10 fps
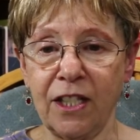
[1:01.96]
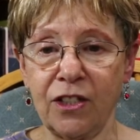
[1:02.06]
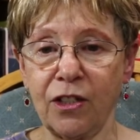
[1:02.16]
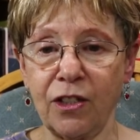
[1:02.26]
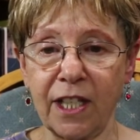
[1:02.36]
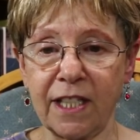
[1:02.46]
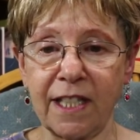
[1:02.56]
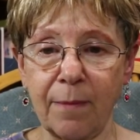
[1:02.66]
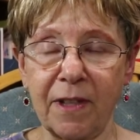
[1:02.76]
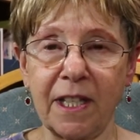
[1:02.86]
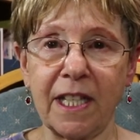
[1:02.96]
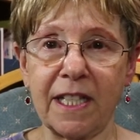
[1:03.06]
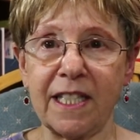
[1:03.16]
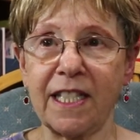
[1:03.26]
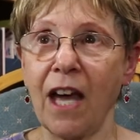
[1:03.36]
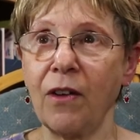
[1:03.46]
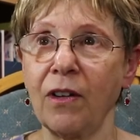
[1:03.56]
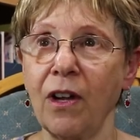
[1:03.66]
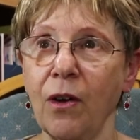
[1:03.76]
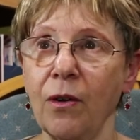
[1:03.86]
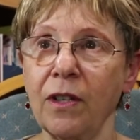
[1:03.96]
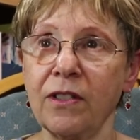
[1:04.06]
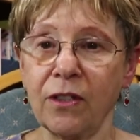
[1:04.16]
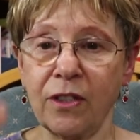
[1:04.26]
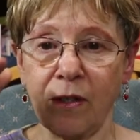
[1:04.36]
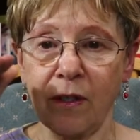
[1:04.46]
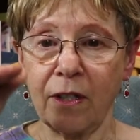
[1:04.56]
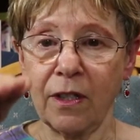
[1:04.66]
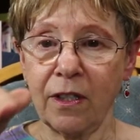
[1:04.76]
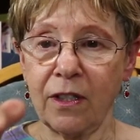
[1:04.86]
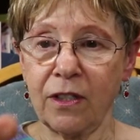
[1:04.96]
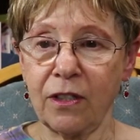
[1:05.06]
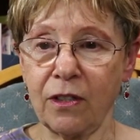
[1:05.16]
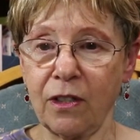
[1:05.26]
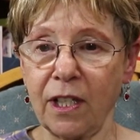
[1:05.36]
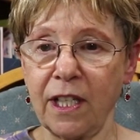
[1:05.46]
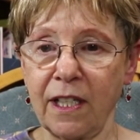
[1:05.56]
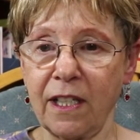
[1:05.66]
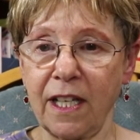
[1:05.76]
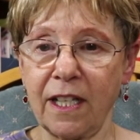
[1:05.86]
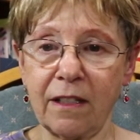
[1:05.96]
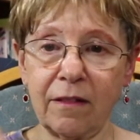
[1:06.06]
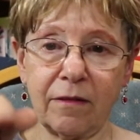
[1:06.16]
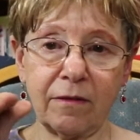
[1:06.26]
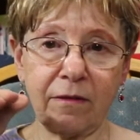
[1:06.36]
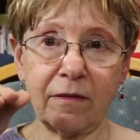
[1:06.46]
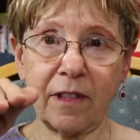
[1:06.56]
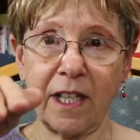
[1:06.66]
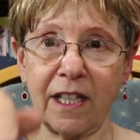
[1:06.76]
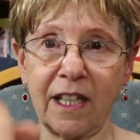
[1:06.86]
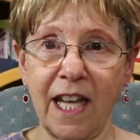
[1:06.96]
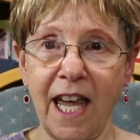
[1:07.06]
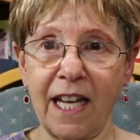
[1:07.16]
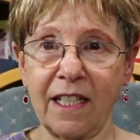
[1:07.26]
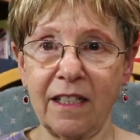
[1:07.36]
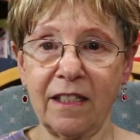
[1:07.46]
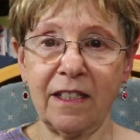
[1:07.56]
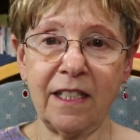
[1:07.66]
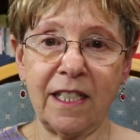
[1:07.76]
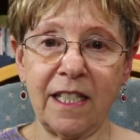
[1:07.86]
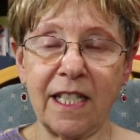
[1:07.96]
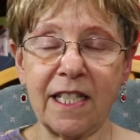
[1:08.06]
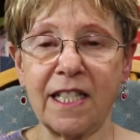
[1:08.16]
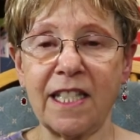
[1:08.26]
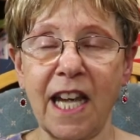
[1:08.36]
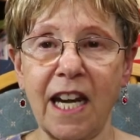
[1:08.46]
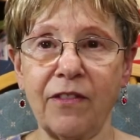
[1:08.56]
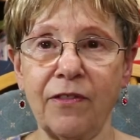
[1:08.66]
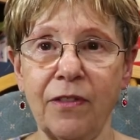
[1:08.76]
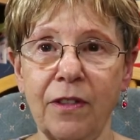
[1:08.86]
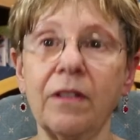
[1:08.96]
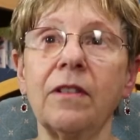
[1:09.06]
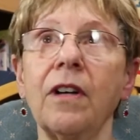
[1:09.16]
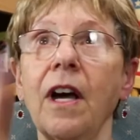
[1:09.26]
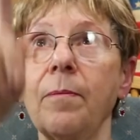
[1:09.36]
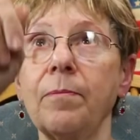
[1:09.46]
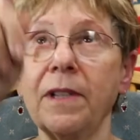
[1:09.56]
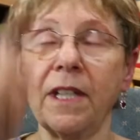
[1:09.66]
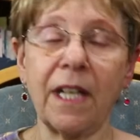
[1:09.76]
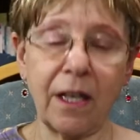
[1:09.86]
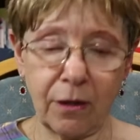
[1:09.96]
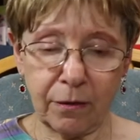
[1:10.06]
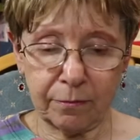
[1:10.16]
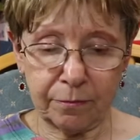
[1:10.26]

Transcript: to look at something that's almost, down low. So you're looking you're looking like like level. that instead of up in the air.